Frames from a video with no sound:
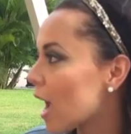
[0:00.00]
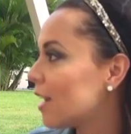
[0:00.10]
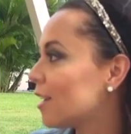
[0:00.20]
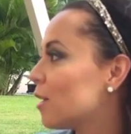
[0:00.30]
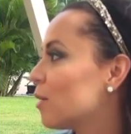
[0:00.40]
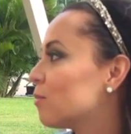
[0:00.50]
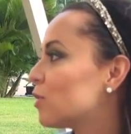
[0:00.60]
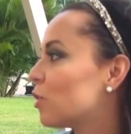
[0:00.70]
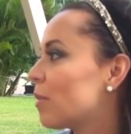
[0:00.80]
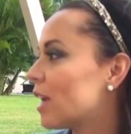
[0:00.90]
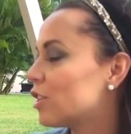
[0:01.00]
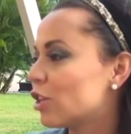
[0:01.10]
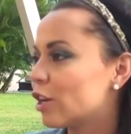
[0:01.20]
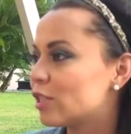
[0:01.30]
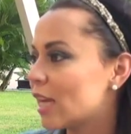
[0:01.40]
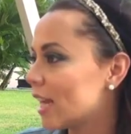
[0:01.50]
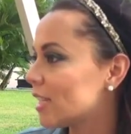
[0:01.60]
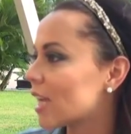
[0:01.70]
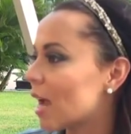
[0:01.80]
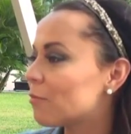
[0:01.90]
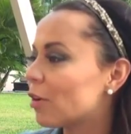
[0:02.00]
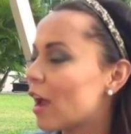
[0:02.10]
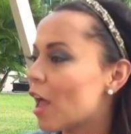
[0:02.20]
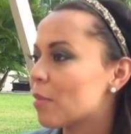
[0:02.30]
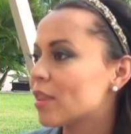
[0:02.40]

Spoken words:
items or making sure you're taking time for him.